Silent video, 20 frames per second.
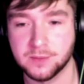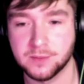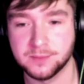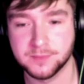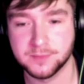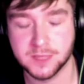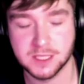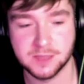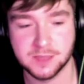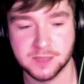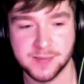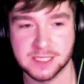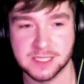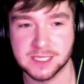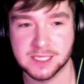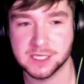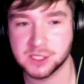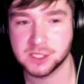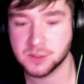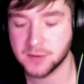there's been
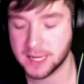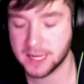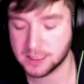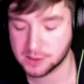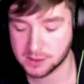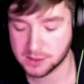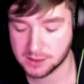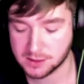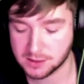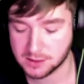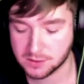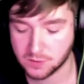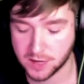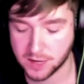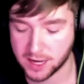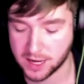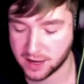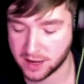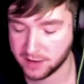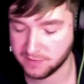situations when
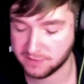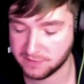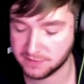I've,